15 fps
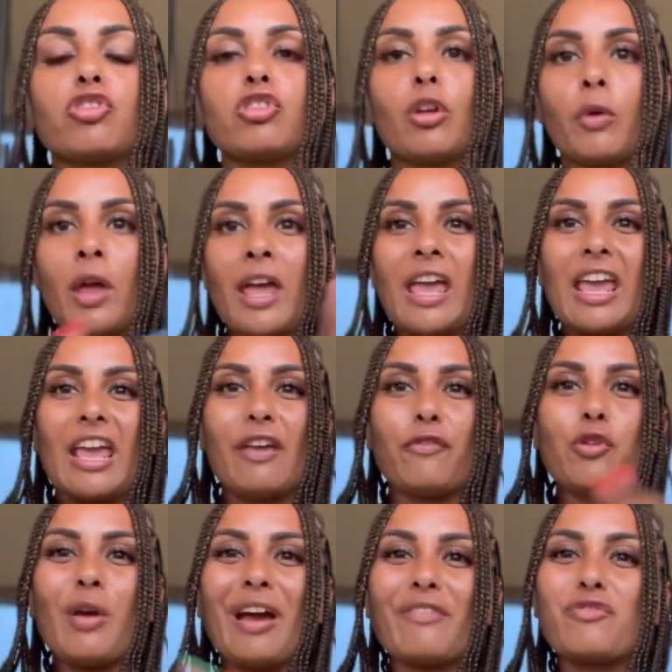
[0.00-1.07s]
So if
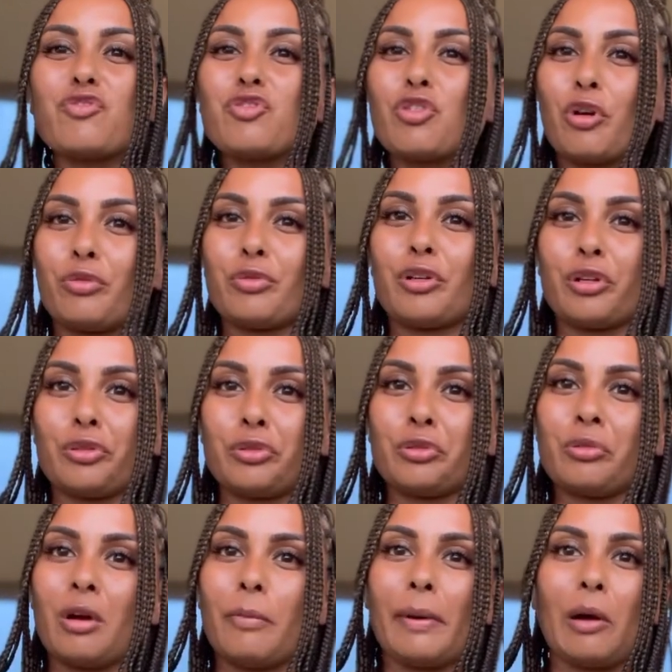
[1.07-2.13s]
you have no clue
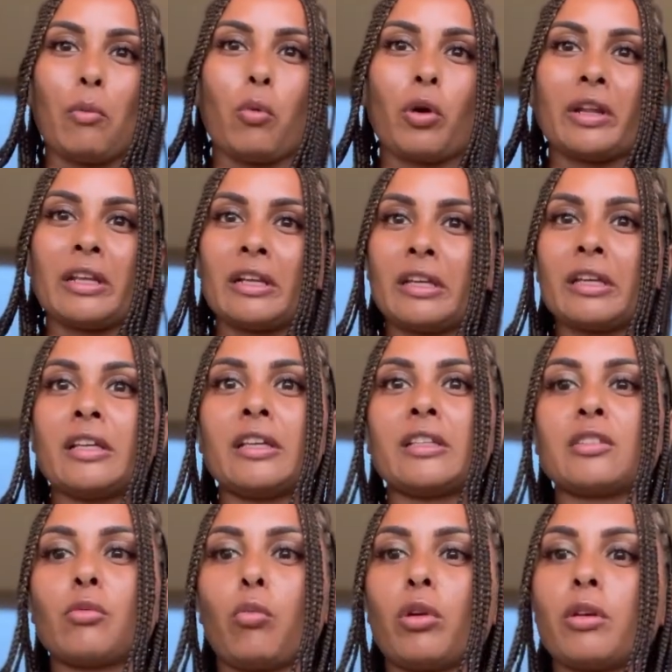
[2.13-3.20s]
about what it is
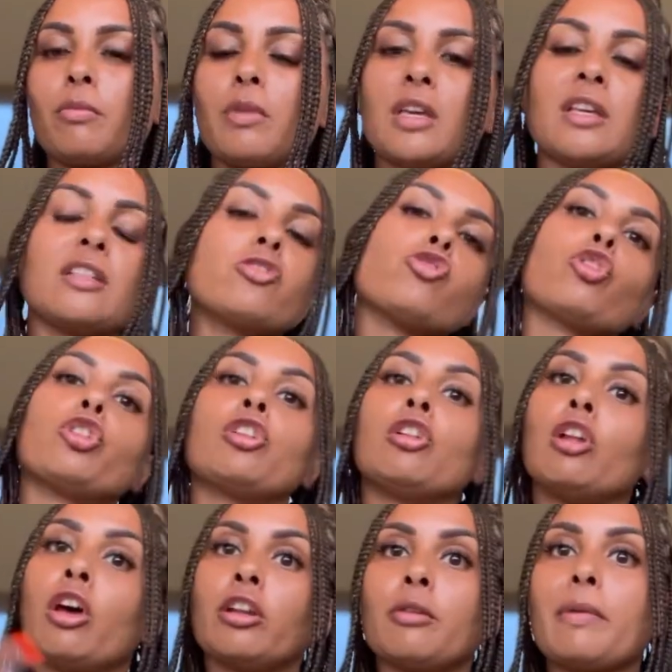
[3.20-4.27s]
and what it means, you're going to
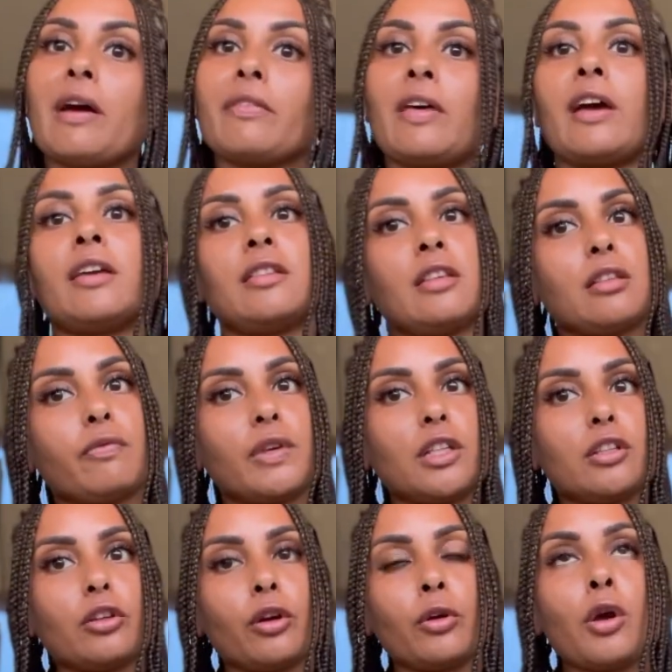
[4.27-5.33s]
learn about that in this
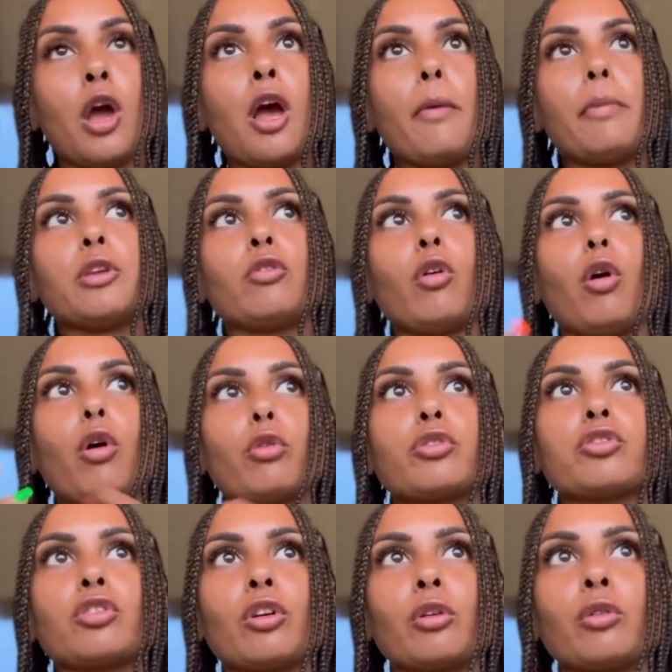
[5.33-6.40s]
video, but you're
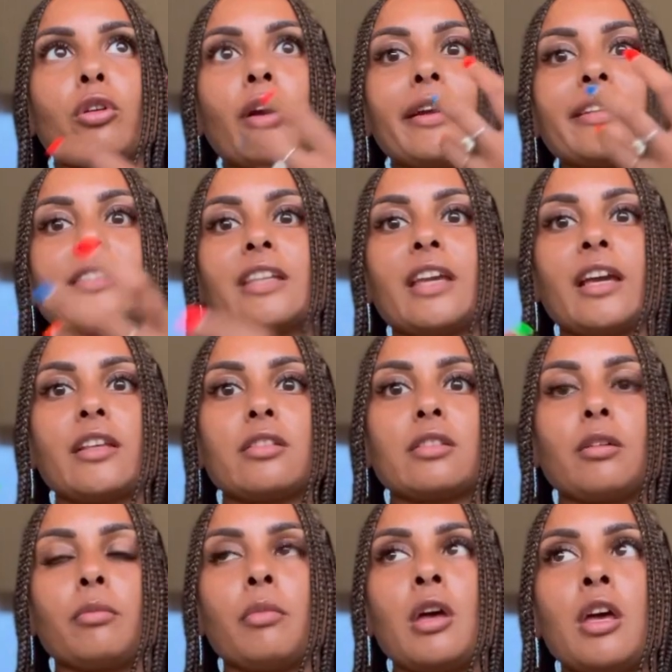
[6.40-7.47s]
also going to get
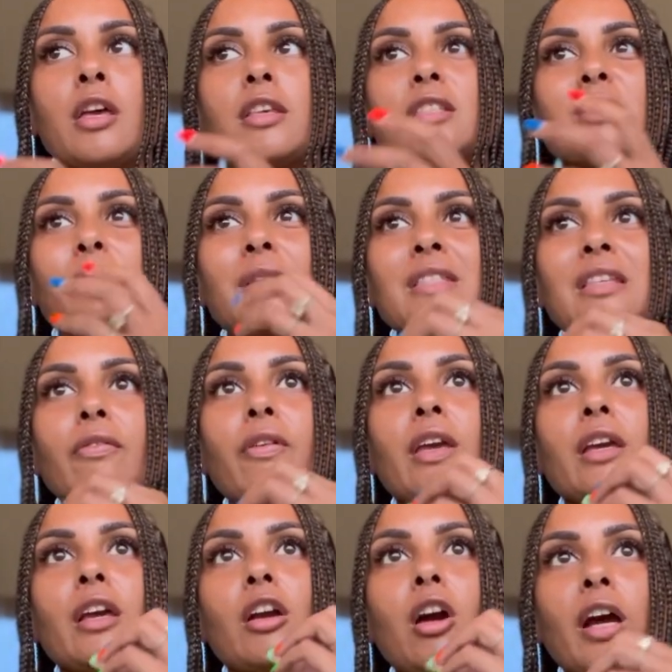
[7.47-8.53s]
some
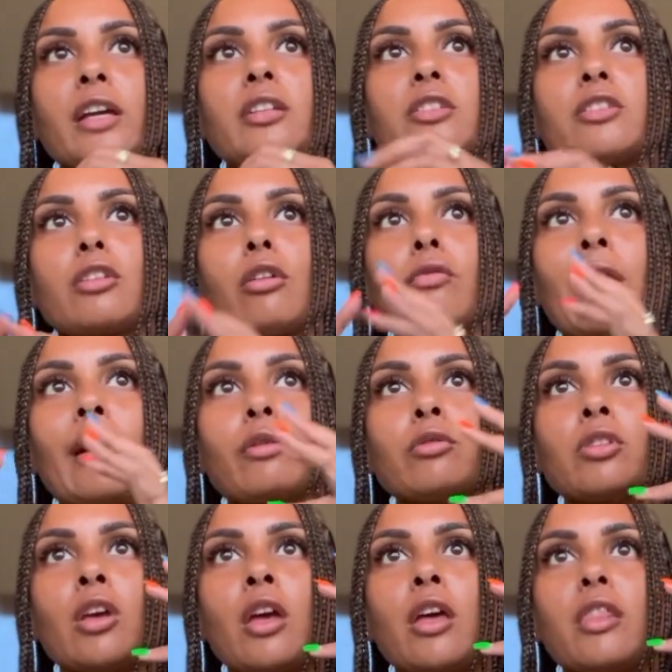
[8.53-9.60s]
specific guidance around
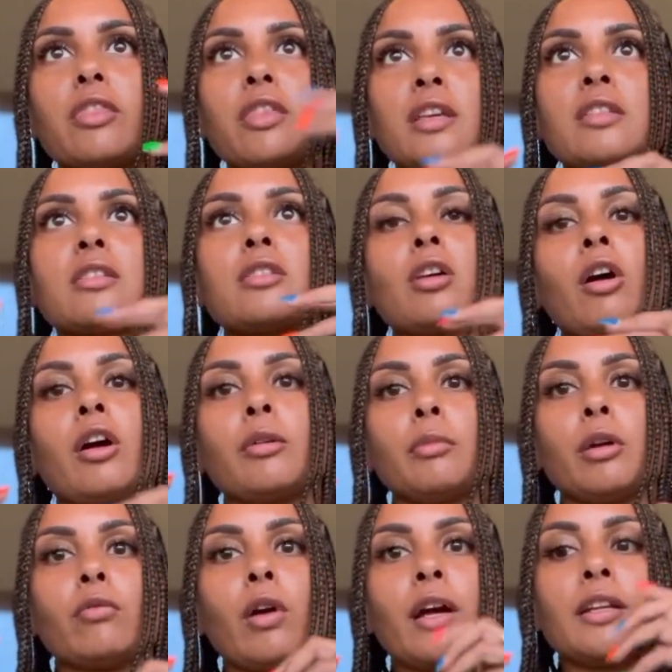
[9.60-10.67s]
this
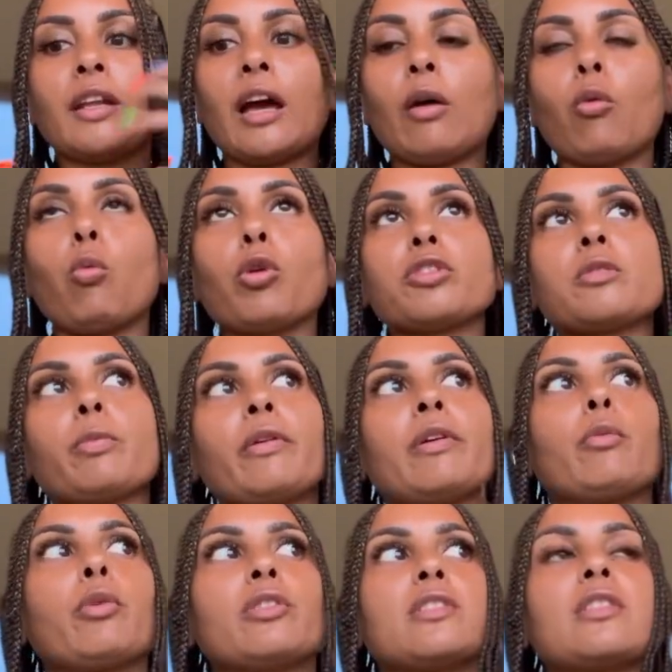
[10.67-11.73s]
timing right now and what spirit
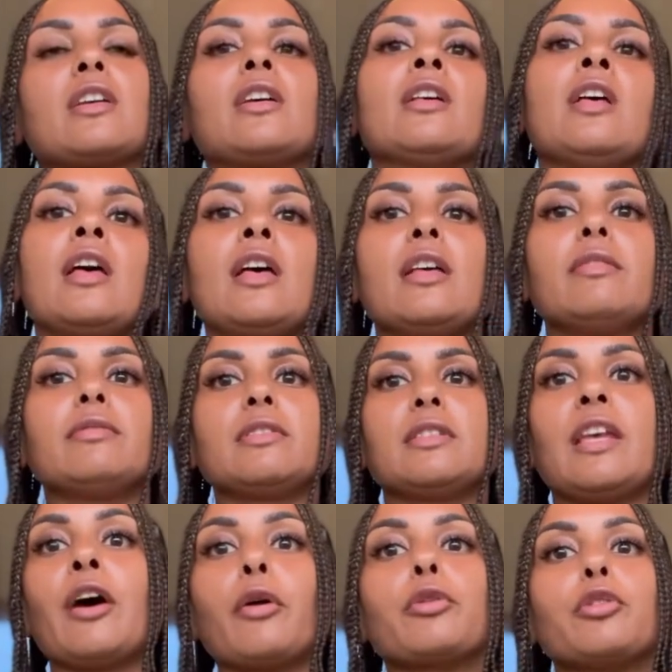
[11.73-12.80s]
wants to
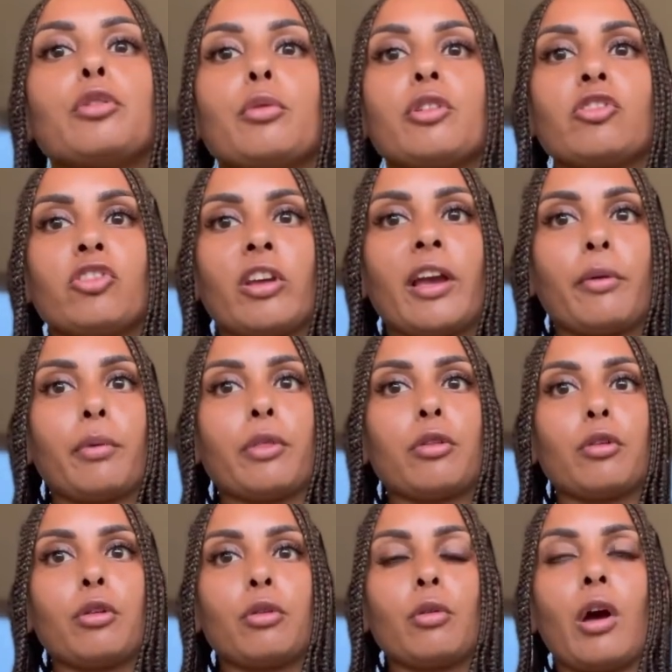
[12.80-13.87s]
tell you and share with
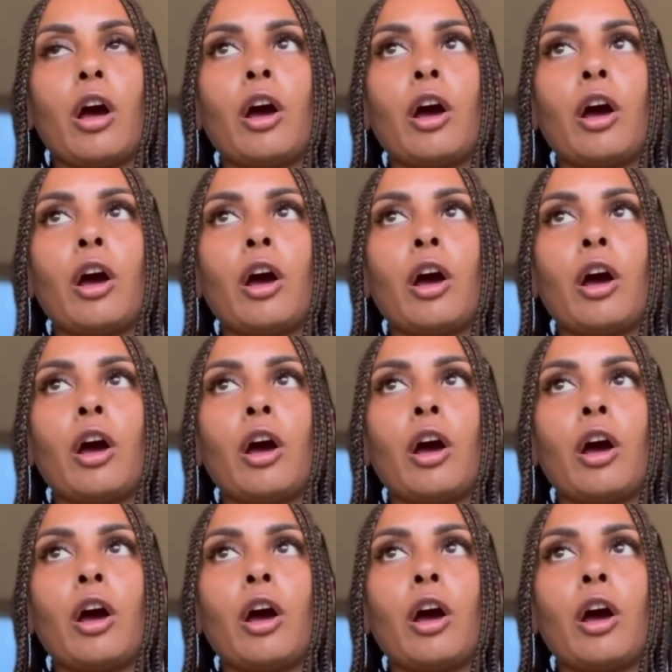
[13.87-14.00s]
you.